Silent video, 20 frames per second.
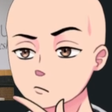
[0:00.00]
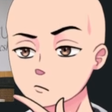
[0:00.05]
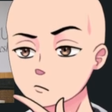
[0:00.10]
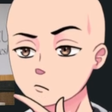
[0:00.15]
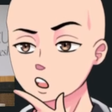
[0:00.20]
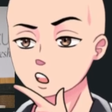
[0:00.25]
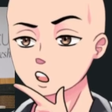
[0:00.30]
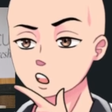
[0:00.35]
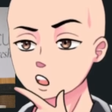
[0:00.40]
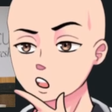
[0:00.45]

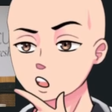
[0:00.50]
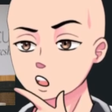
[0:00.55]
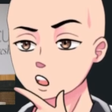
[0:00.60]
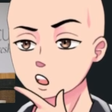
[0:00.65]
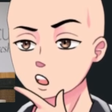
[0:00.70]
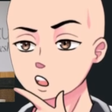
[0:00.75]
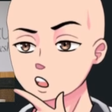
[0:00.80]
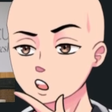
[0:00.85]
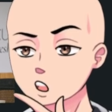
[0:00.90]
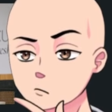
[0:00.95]

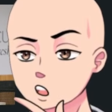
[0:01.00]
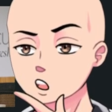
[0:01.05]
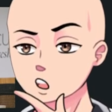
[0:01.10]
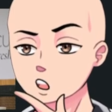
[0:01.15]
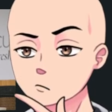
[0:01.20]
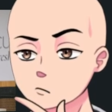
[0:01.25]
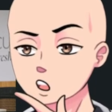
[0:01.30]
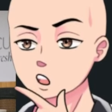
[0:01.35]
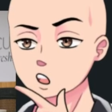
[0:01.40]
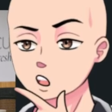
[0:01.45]
Absolute
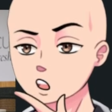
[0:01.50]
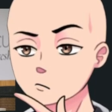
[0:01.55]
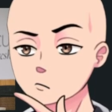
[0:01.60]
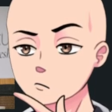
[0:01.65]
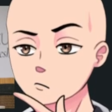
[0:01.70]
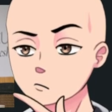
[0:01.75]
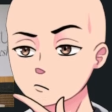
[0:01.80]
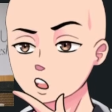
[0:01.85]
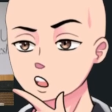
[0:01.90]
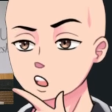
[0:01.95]

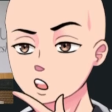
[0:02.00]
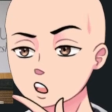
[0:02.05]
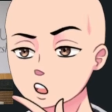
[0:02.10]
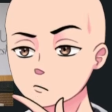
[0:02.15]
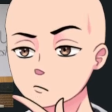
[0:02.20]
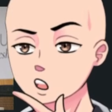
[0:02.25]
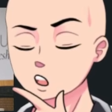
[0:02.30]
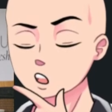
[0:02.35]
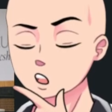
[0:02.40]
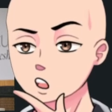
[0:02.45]

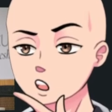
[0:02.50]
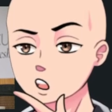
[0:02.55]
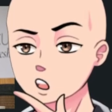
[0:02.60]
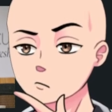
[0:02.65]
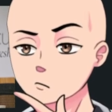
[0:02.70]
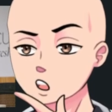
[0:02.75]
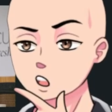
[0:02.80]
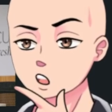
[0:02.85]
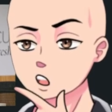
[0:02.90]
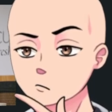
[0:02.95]
total
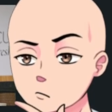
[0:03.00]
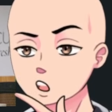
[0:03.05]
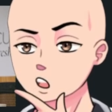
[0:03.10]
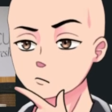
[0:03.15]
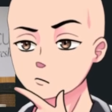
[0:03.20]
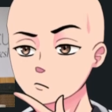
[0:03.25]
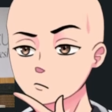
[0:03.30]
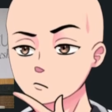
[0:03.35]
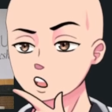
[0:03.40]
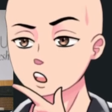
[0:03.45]

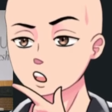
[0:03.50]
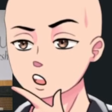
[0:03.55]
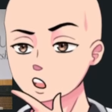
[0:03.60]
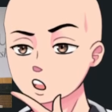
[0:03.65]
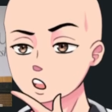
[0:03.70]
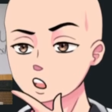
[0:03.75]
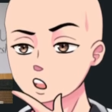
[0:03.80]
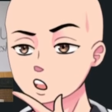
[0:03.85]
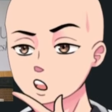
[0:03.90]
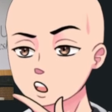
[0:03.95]
hypocrisy,
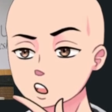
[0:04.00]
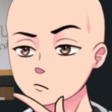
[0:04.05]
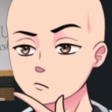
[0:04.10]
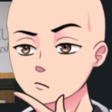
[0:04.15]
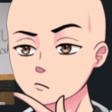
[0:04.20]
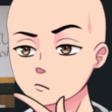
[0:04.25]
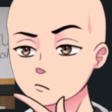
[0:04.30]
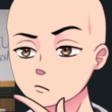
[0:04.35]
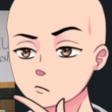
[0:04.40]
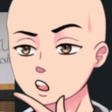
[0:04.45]
man.
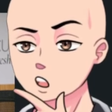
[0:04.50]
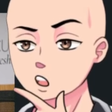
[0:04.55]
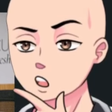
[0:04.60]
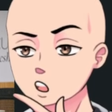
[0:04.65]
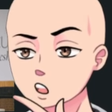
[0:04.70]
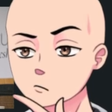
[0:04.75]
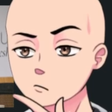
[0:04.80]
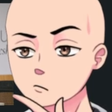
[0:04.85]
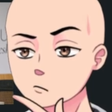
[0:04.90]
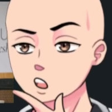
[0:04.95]

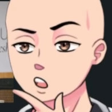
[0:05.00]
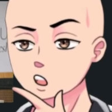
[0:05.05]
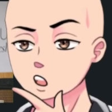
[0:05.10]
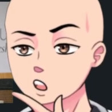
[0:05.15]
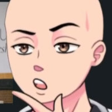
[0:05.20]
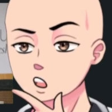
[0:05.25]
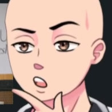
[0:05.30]
And they were